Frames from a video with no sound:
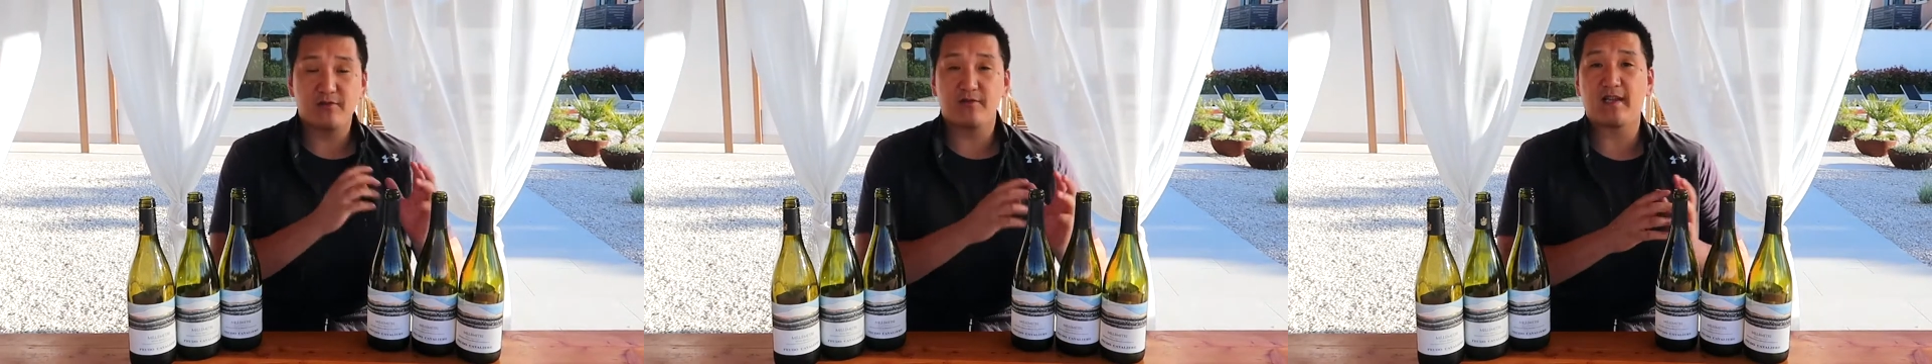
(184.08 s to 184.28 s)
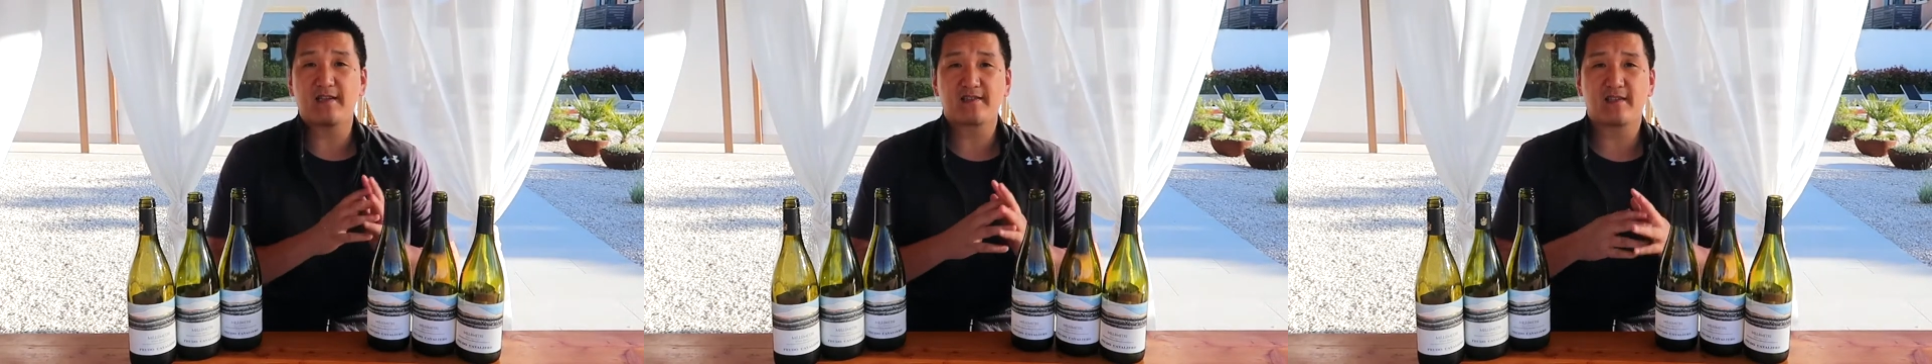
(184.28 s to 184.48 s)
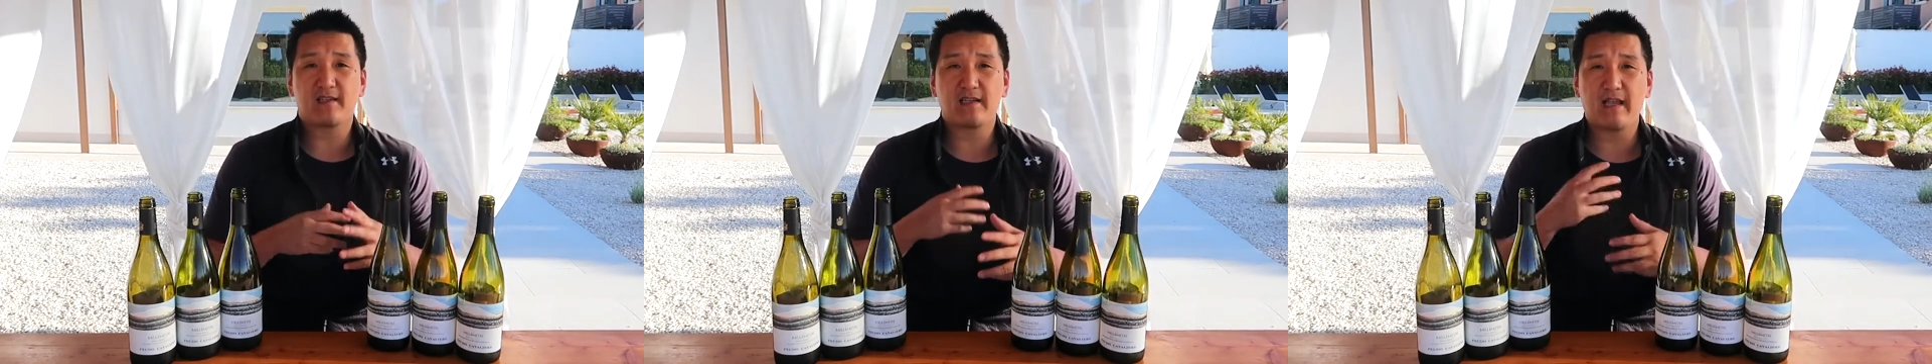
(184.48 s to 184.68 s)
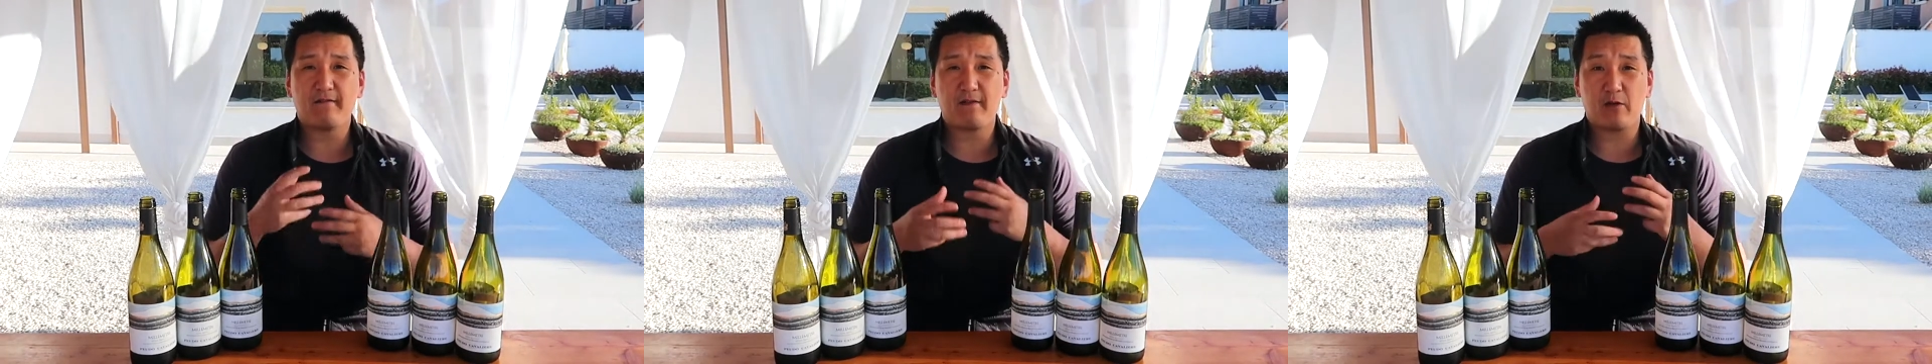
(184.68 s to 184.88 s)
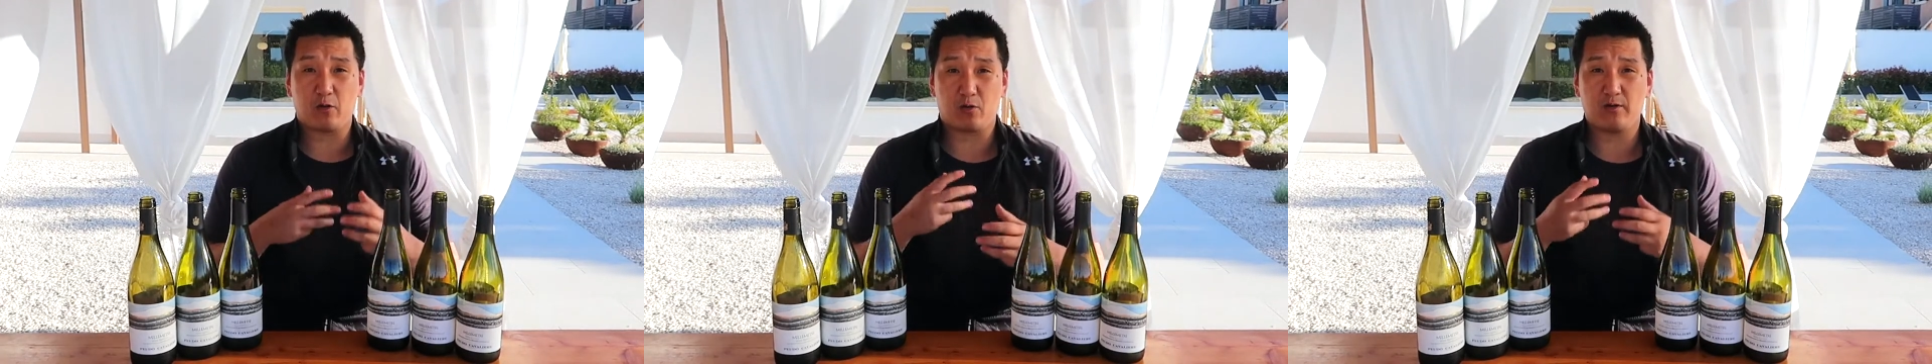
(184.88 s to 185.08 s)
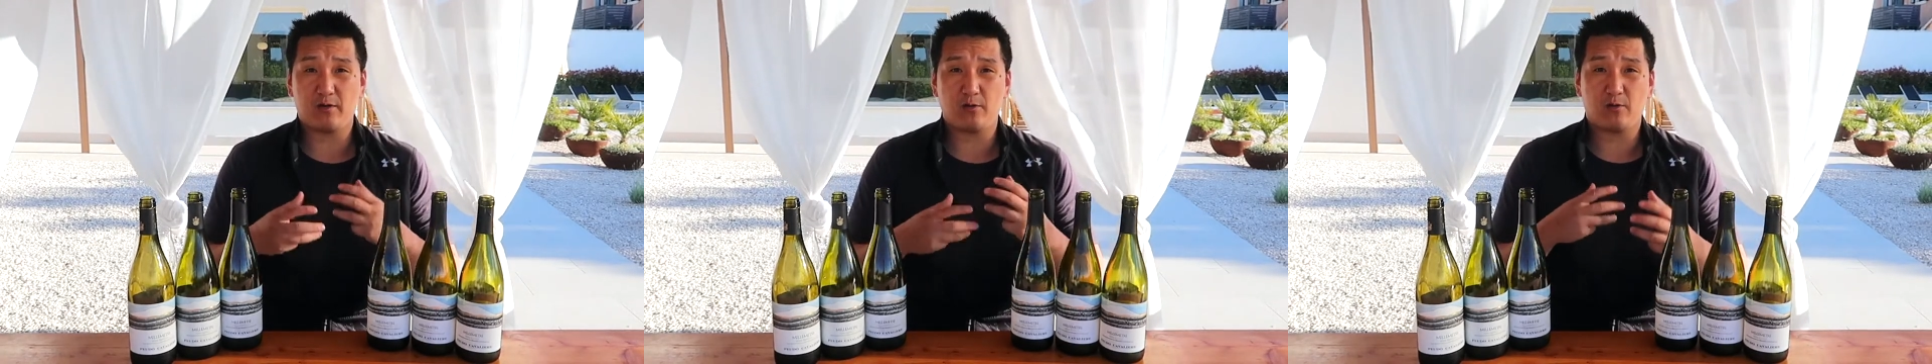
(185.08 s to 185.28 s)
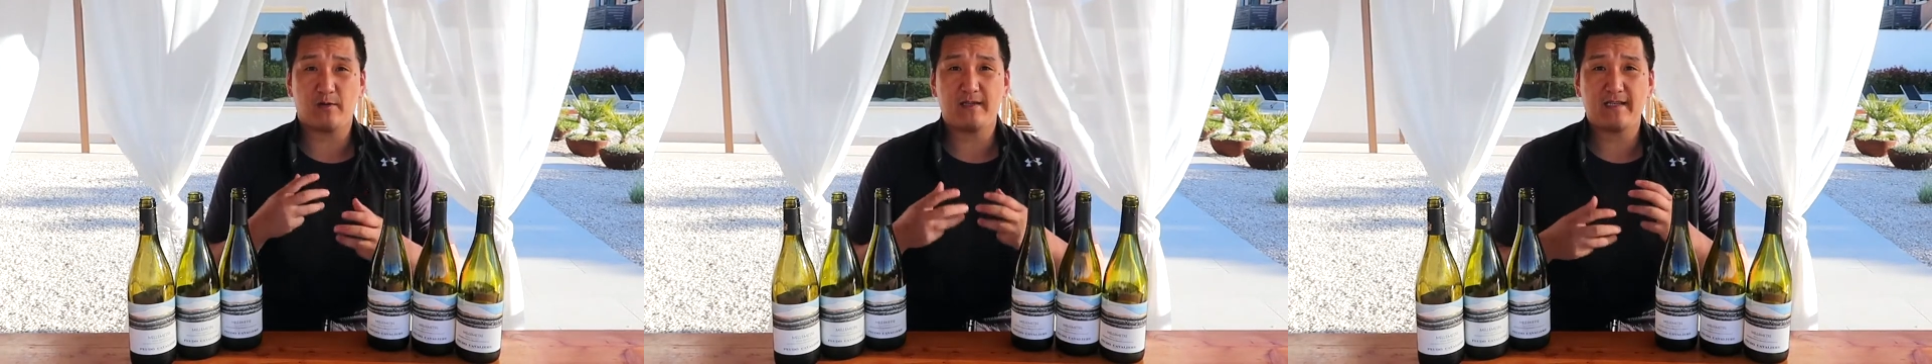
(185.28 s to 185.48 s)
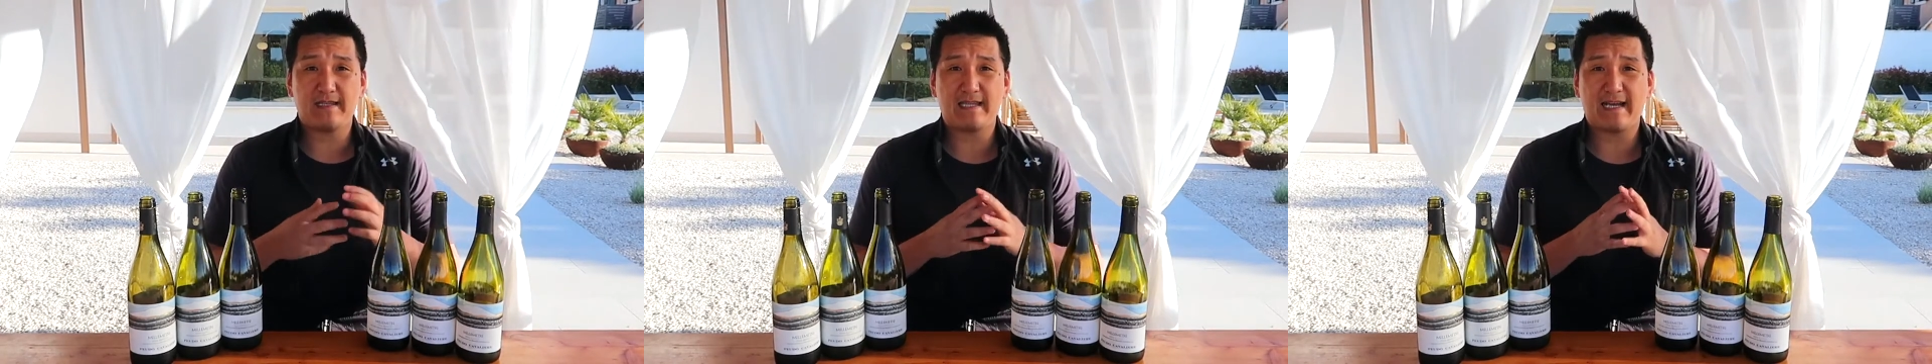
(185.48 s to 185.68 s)
2011 are
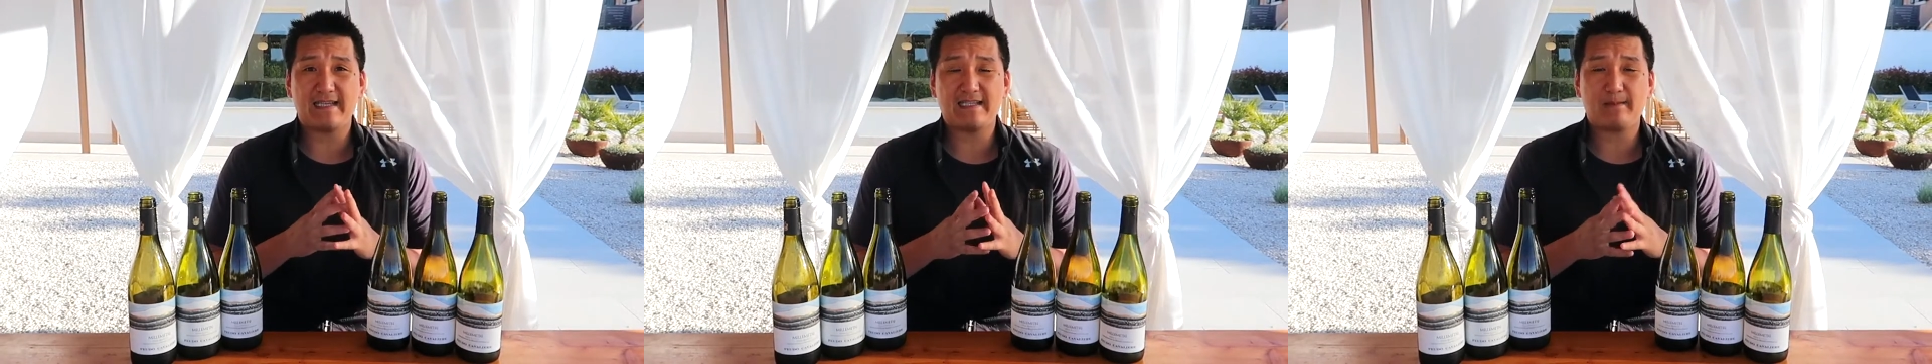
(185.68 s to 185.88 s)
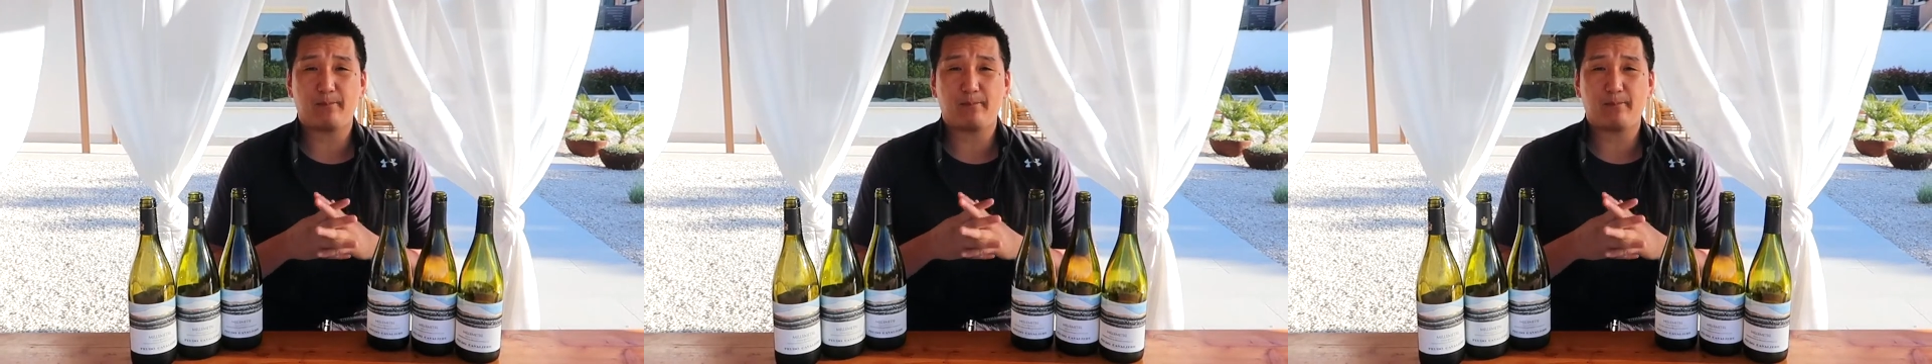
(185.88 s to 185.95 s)
in the 90